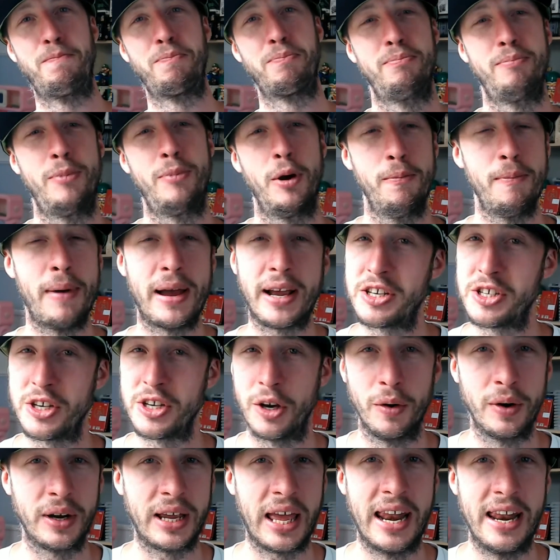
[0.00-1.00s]
Mech Assault,
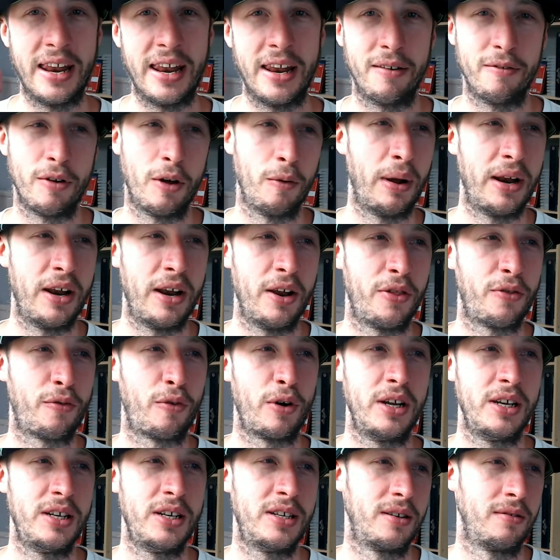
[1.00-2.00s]
again, when the
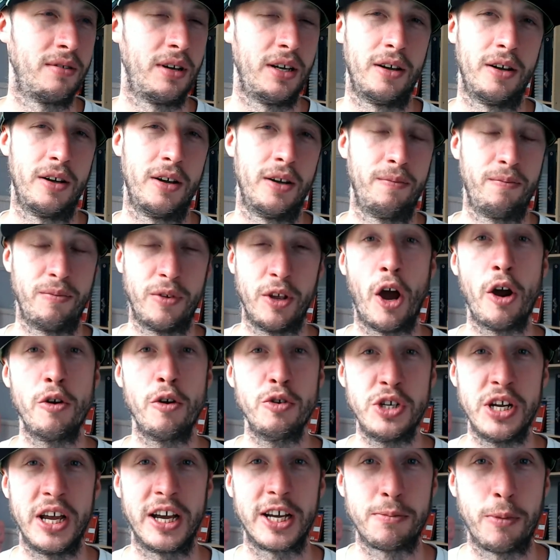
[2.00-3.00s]
OG
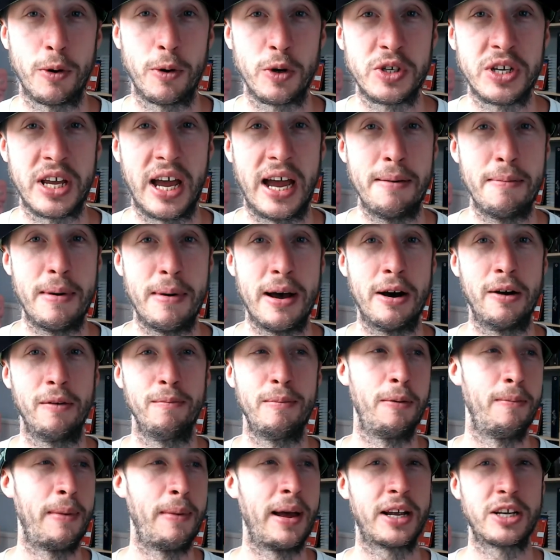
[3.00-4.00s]
Xbox came out,
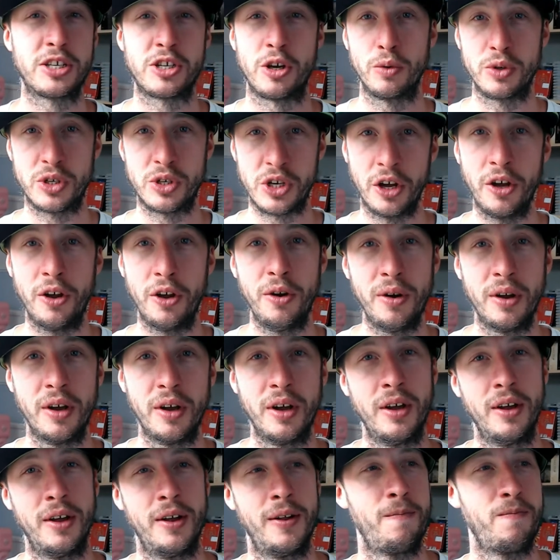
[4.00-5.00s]
Mech Assault 2,
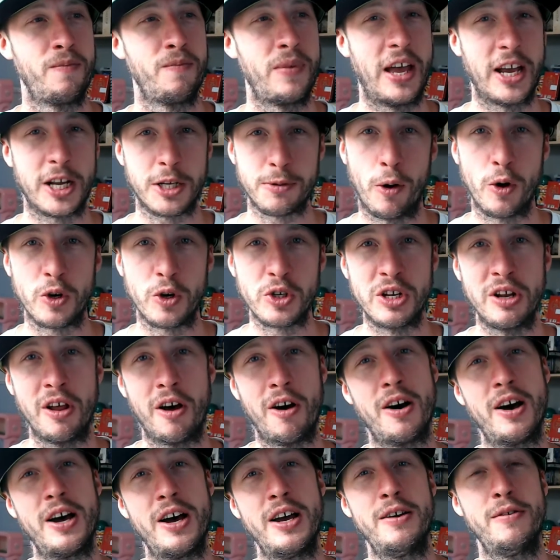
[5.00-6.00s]
Xbox
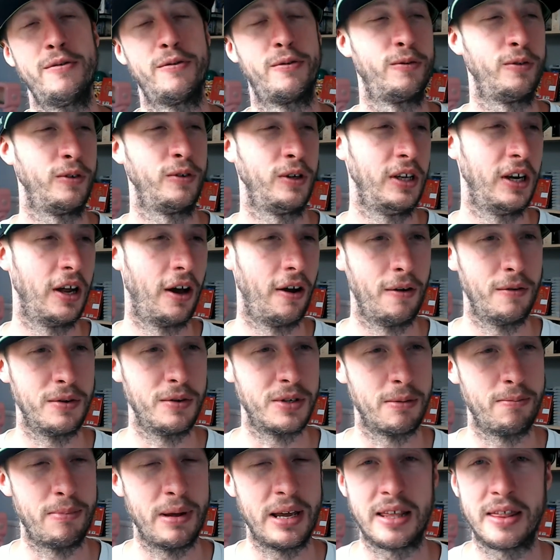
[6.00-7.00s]
Live, it was a
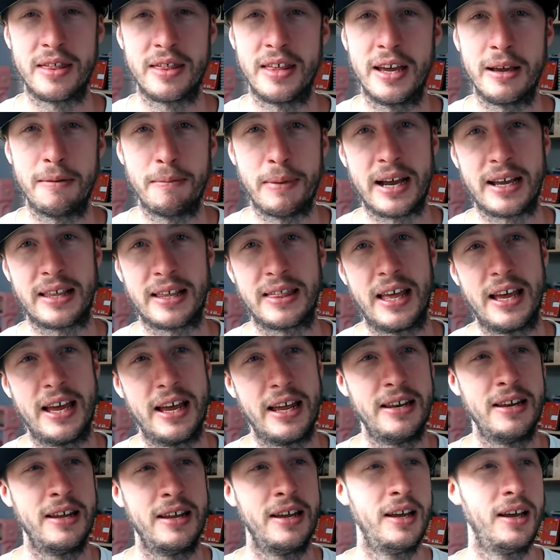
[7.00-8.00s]
big thing back
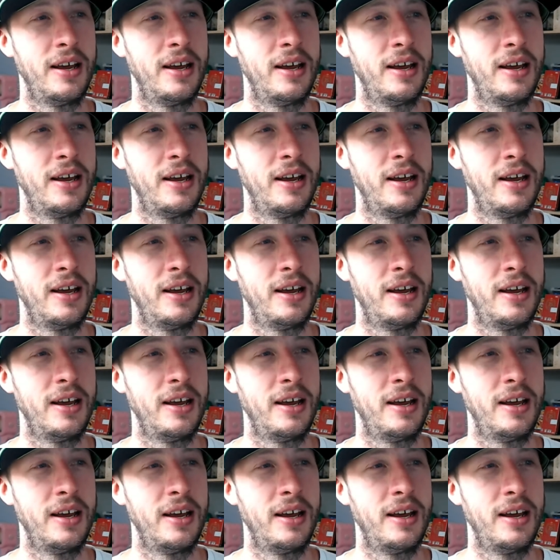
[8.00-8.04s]
then.